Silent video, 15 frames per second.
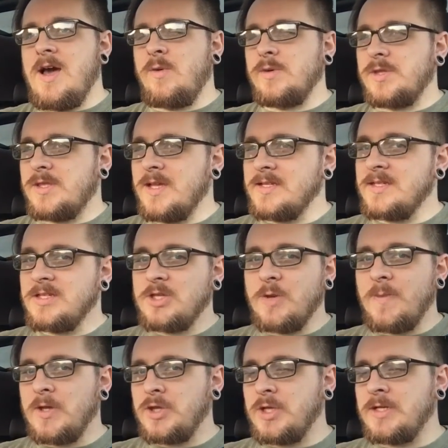which doesn't so
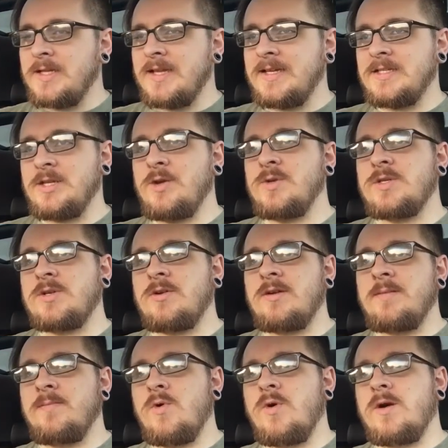much look like a toaster
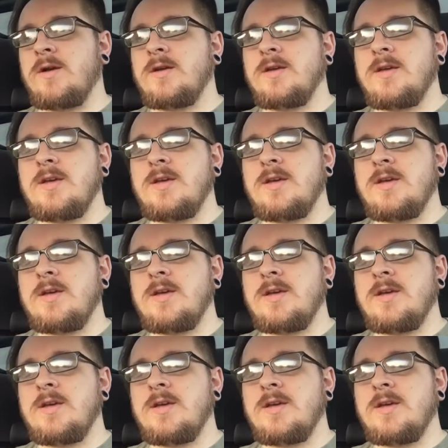anymore.